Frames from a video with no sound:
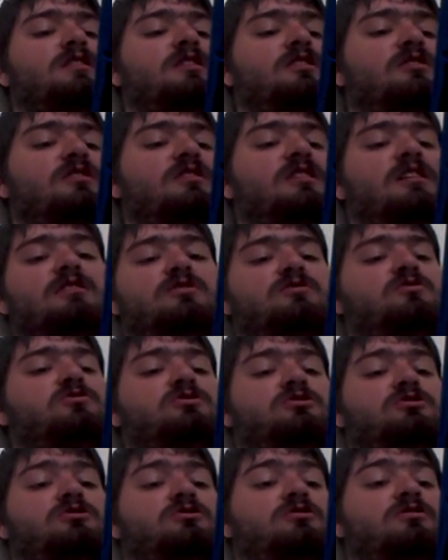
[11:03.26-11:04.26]
He could not
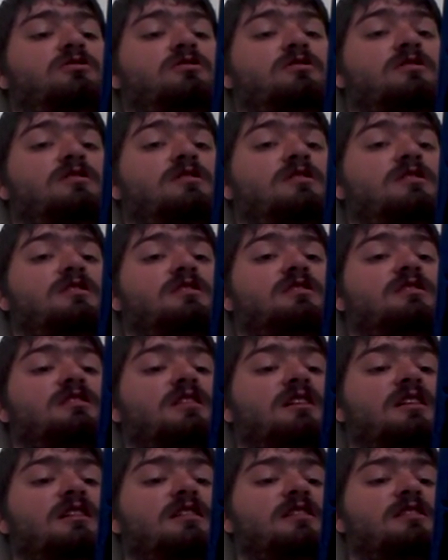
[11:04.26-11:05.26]
lose her.
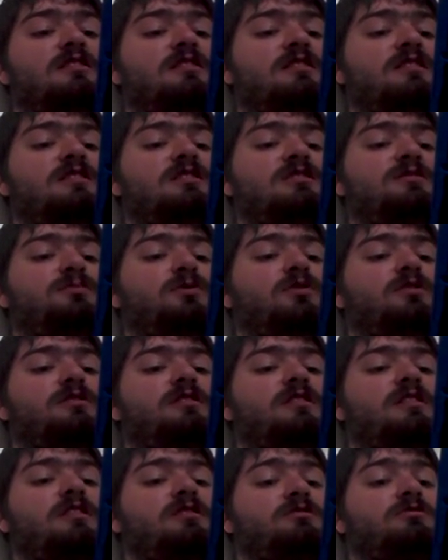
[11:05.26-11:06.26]
Yet he could not
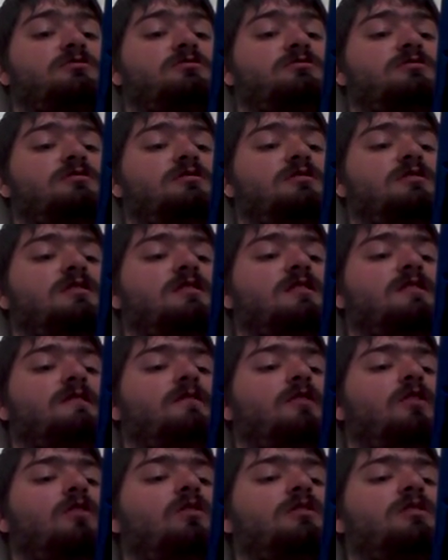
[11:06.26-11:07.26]
disappoint her either.
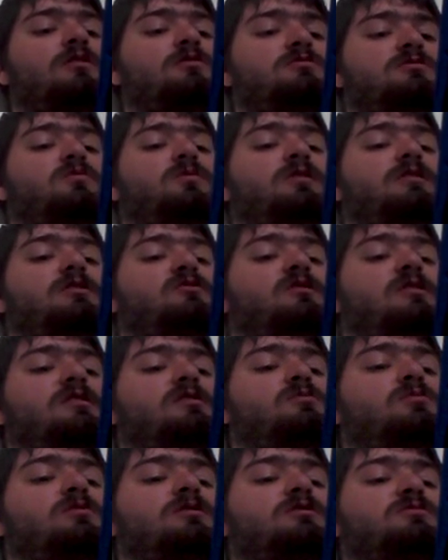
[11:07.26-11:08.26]
If only there was a way to
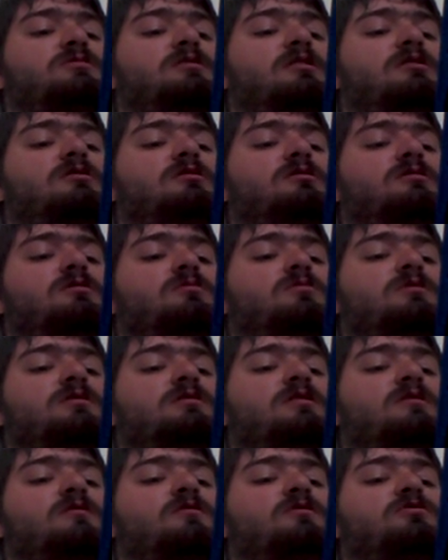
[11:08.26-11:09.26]
grant her wish without the
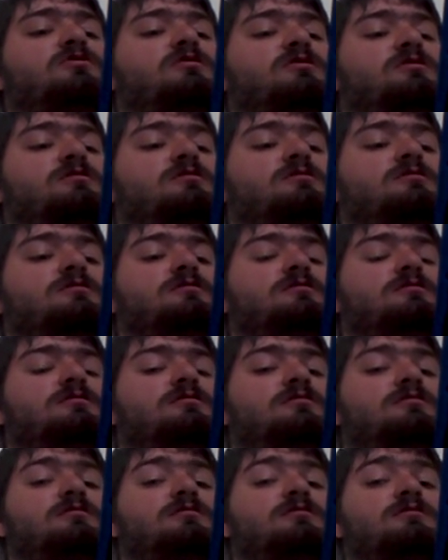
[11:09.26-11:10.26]
risk of losing her.
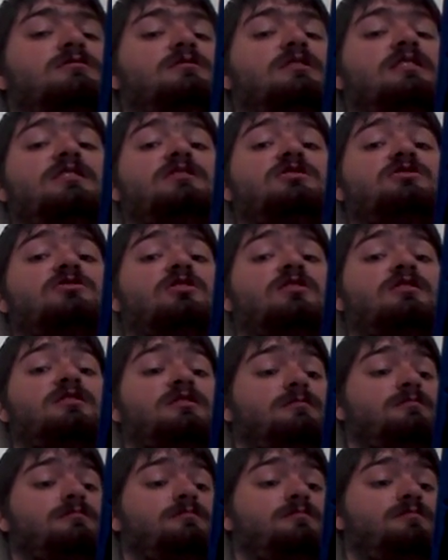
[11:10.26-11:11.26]
Then he struck
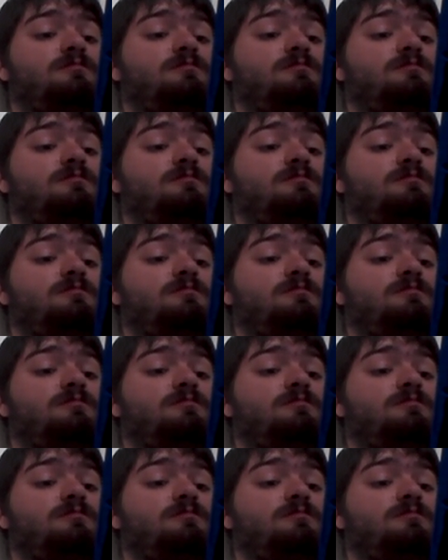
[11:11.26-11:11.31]
him.